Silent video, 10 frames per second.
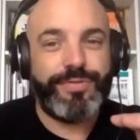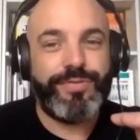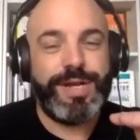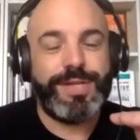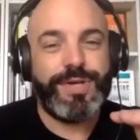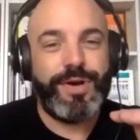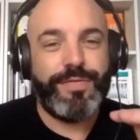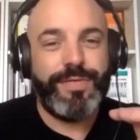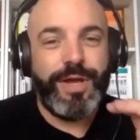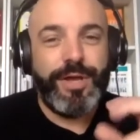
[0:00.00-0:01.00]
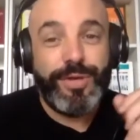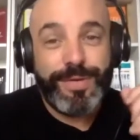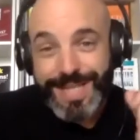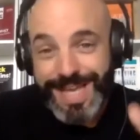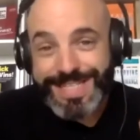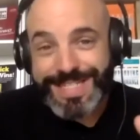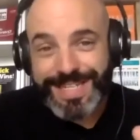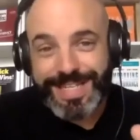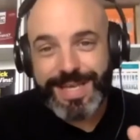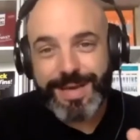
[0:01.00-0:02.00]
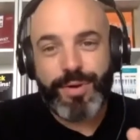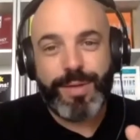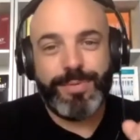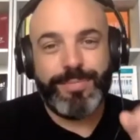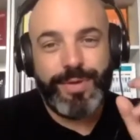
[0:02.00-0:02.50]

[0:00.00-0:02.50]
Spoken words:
trying to solve. You have to escalate that problem.